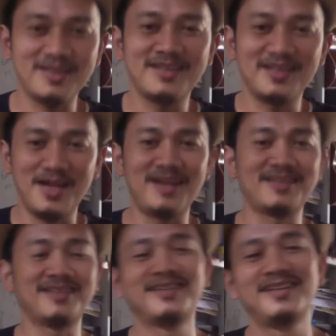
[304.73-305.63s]
a
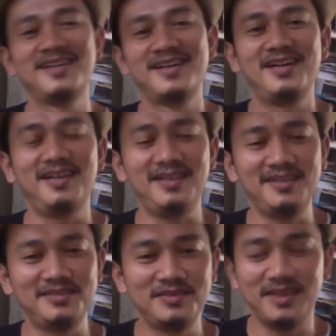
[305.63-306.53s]
lot.
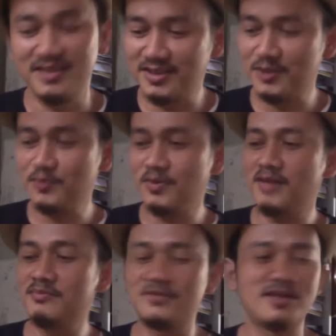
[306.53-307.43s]
And this is what
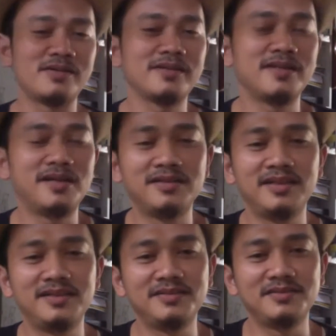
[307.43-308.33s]
I'm doing right now.
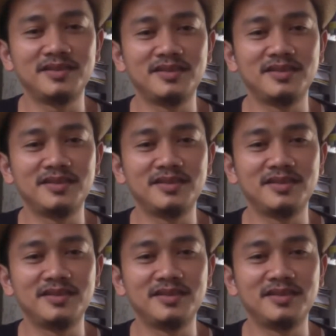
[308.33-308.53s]
And